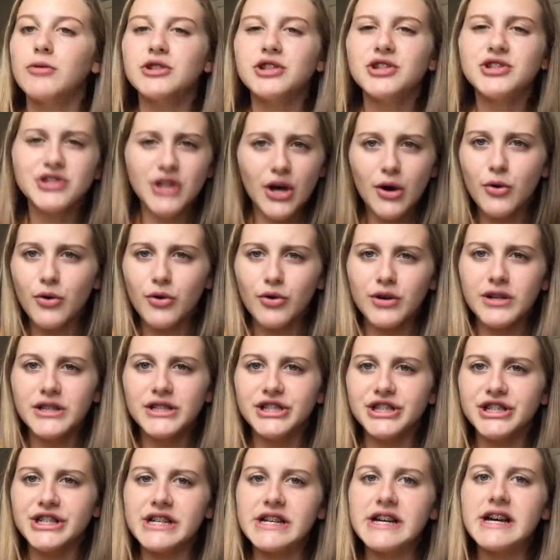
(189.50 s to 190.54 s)
was so
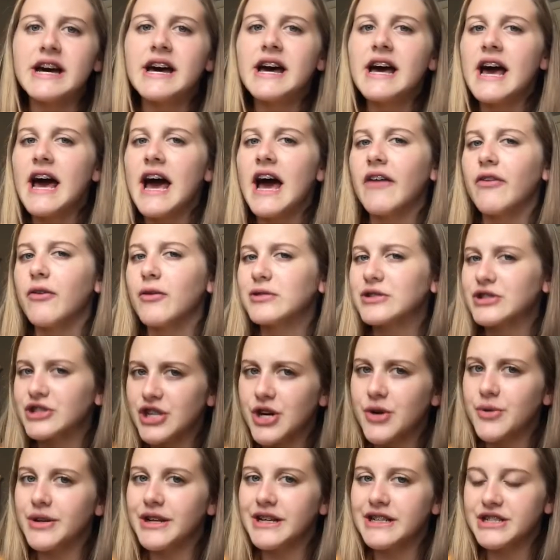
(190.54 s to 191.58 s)
cringy and there was
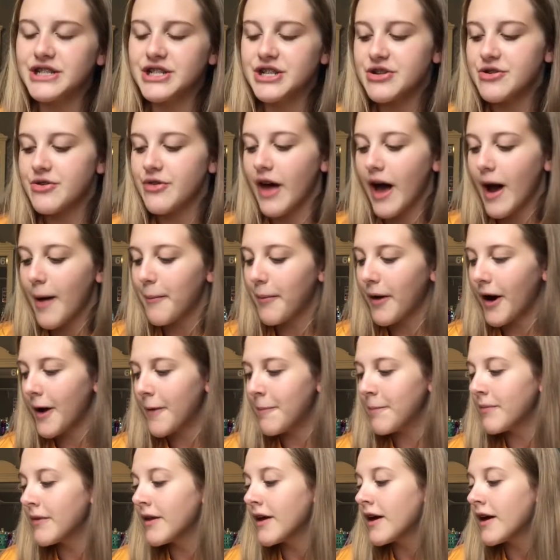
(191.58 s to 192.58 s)
no need to do that, but